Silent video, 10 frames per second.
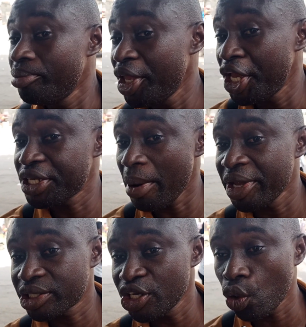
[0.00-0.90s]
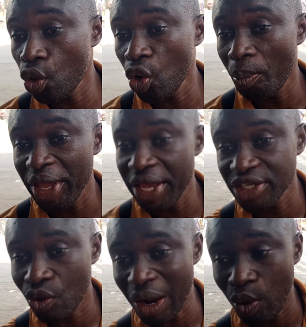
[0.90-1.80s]
be it Abitiku, be
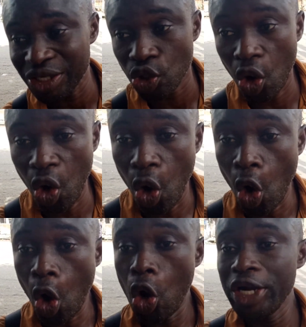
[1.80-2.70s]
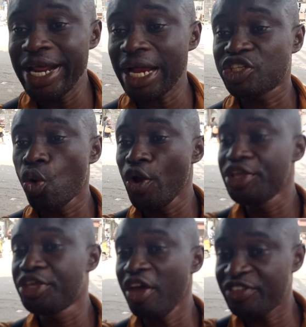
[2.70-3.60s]
it Kwankwaso, that will
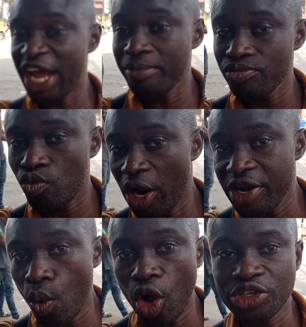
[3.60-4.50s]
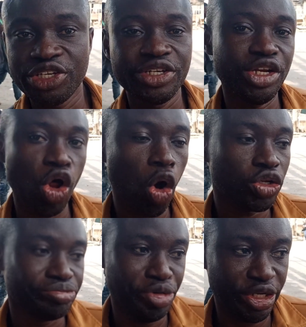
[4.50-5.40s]
give them what they want in the
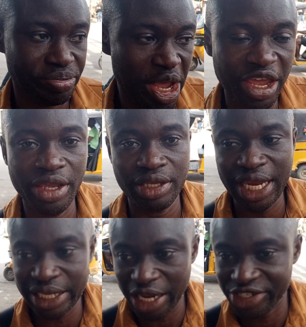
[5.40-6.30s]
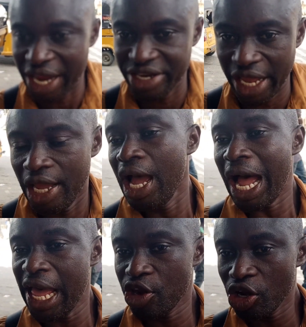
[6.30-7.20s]
north. But me, that I stand here,
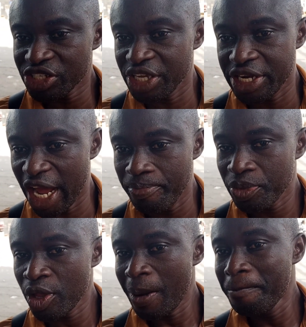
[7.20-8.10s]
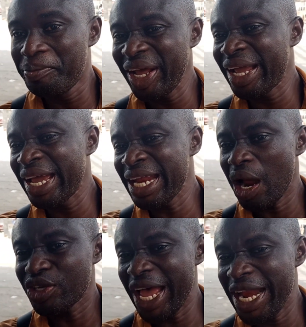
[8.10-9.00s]
I don't see them bringing
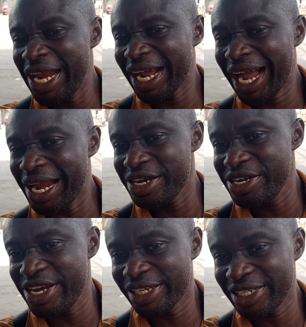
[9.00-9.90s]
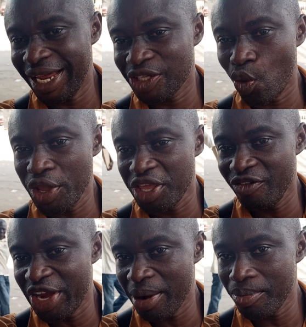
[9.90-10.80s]
out any candidate that will
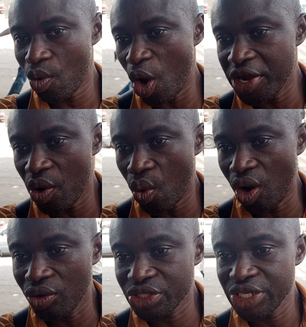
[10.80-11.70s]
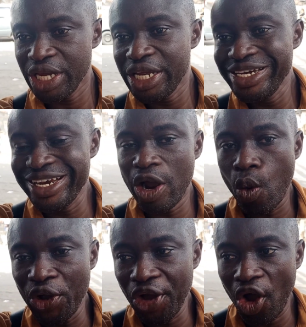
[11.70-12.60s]
give them what they want. They
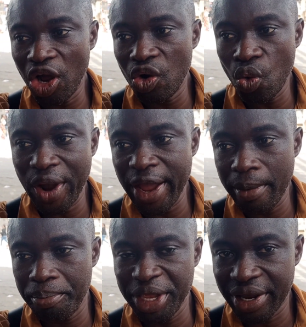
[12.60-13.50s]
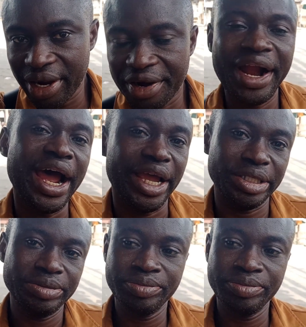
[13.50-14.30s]
will always be crying.